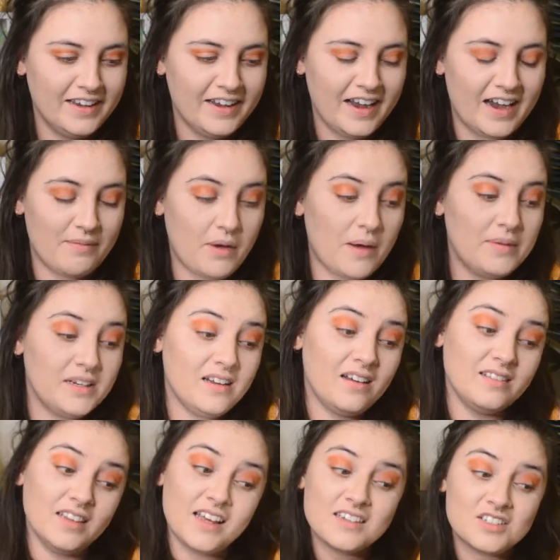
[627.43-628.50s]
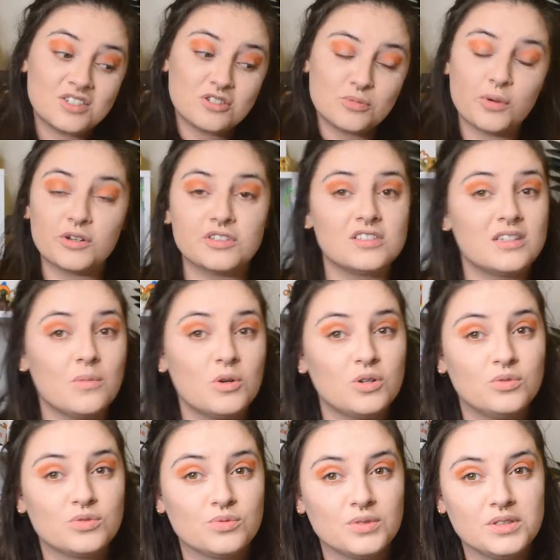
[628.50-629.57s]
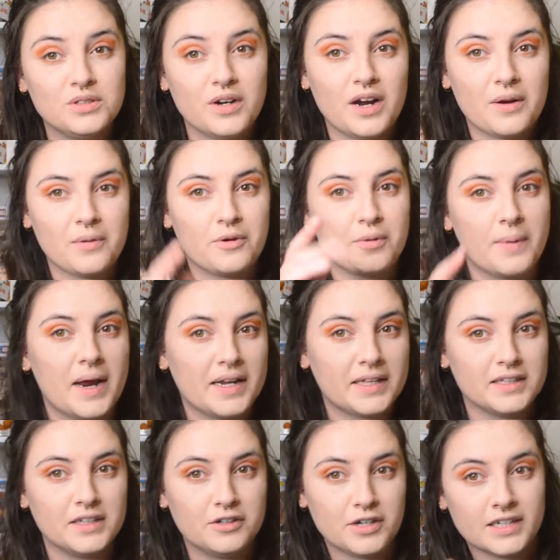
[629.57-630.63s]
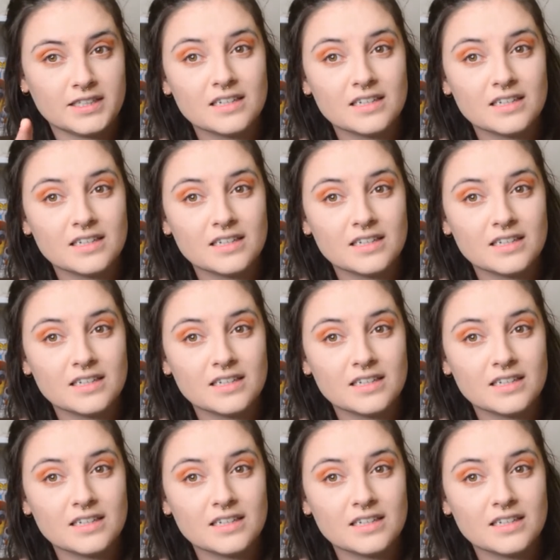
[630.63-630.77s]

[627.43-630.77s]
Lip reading: I mean, unless you spoke to someone who's really grammatically correct,